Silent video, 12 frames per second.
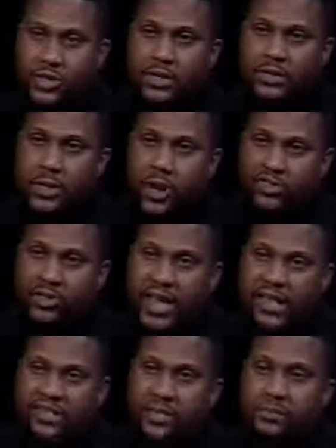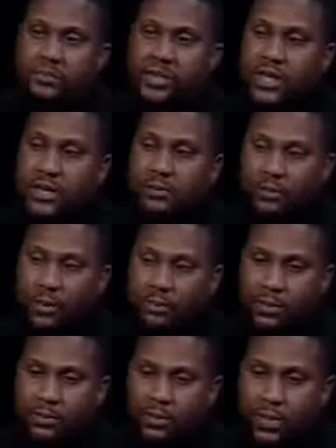They also asked him to get, pre-
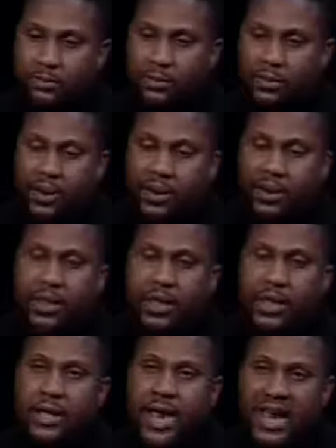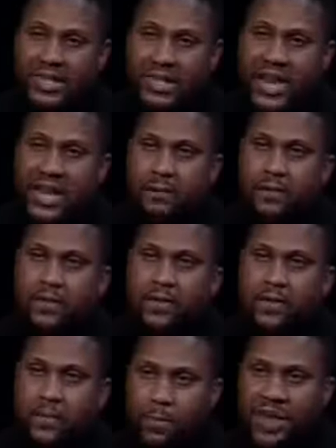get prepared a tape
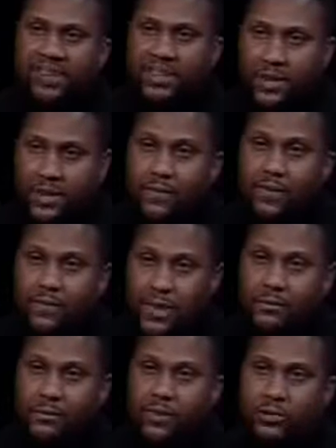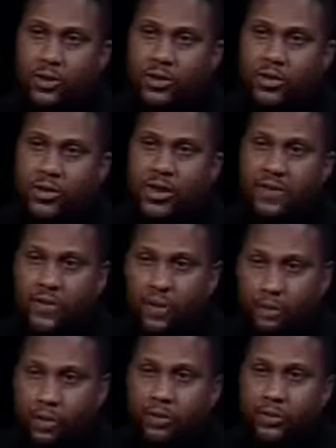the best of the Tom Joyner Morning Show. If they
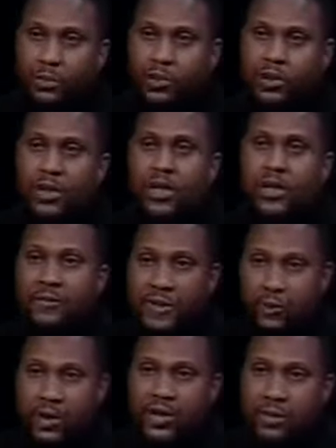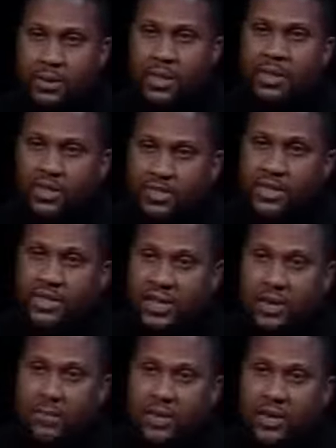pulled the plug, they wanted immediately to stick a
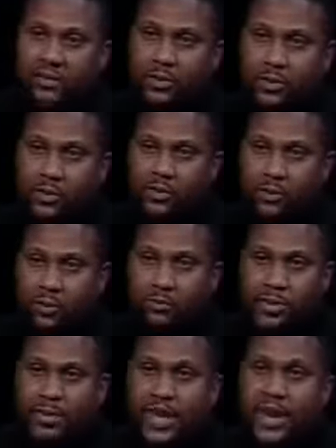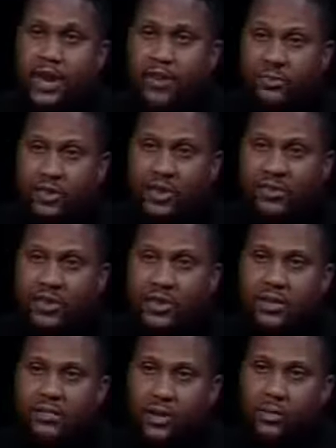tape in so that there would be dead airspace.
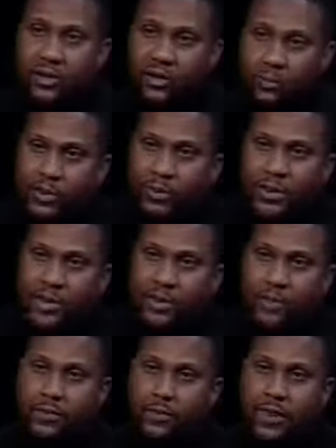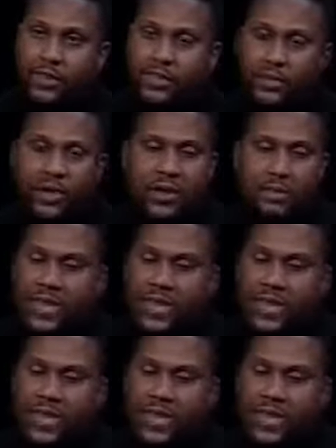So they wanted a repeat of the radio show.